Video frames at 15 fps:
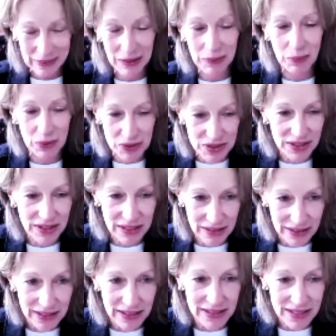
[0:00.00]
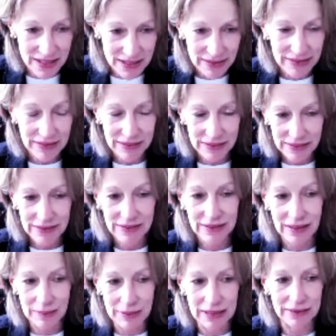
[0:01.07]
Our words are killing us.
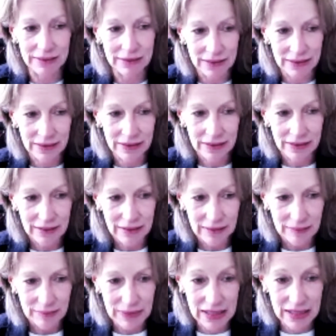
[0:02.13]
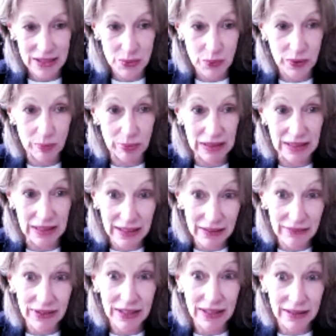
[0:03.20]
Amen. Because we're
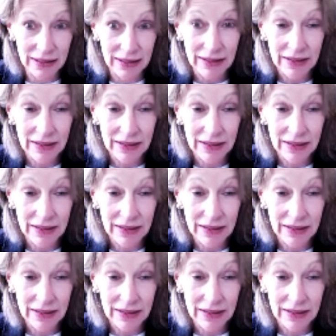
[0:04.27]
believing